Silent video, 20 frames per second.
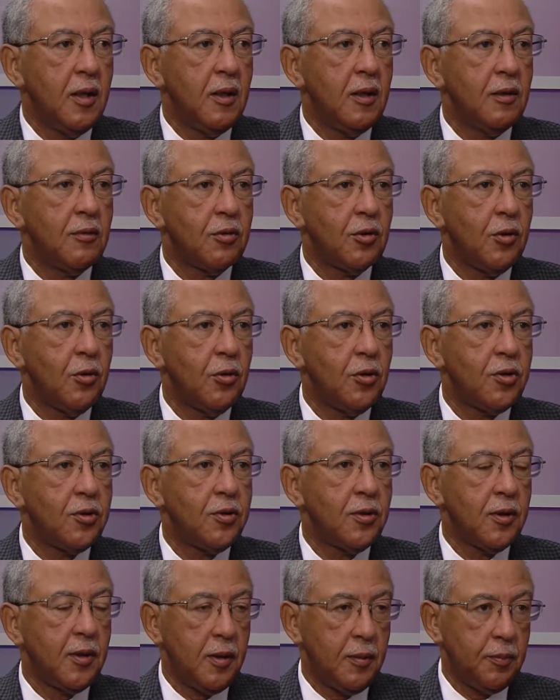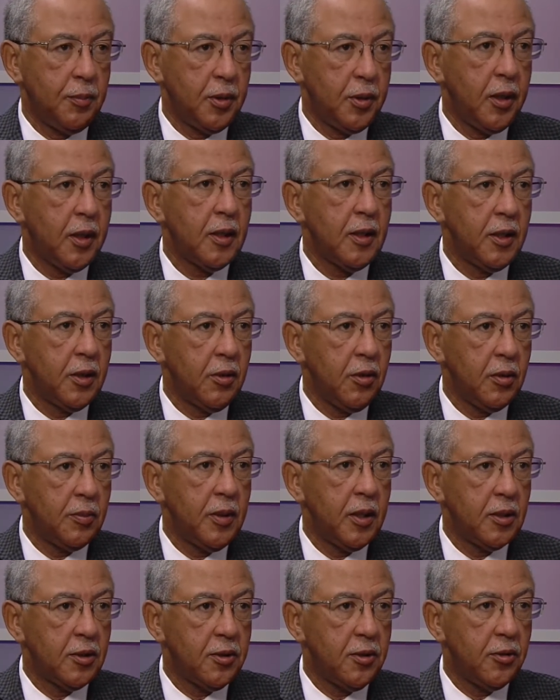of course, particularly in
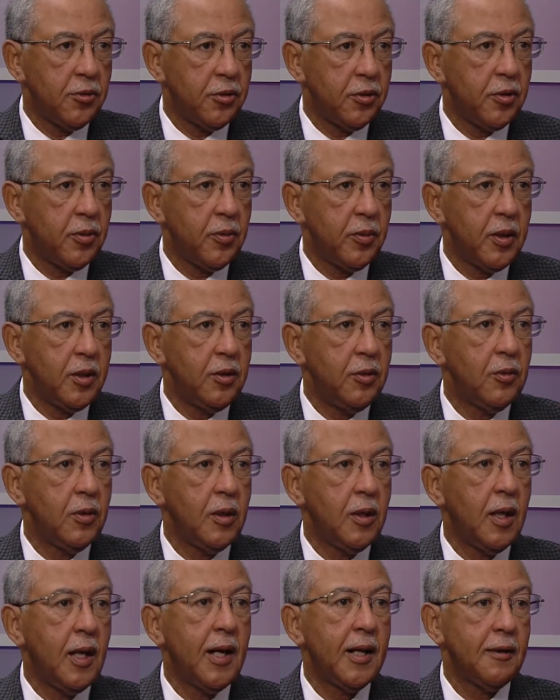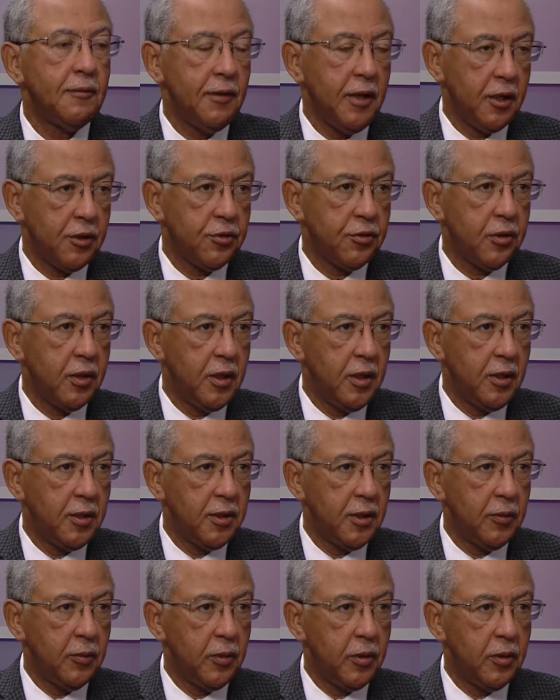orthopedic surgery, we do a lot of X-rays
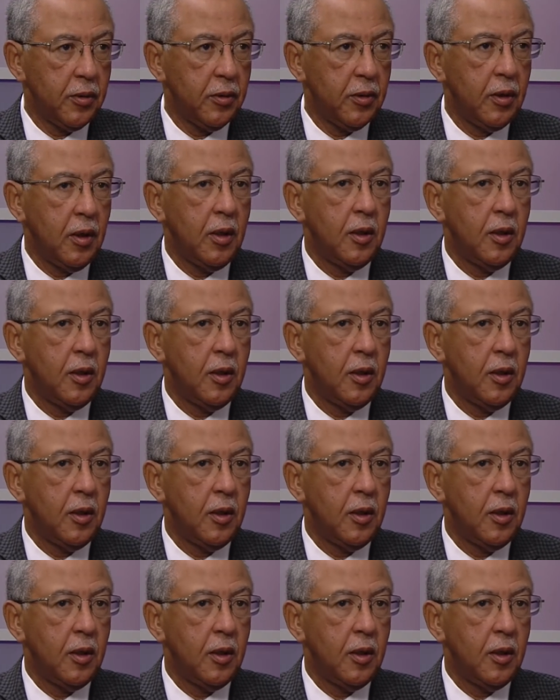and we're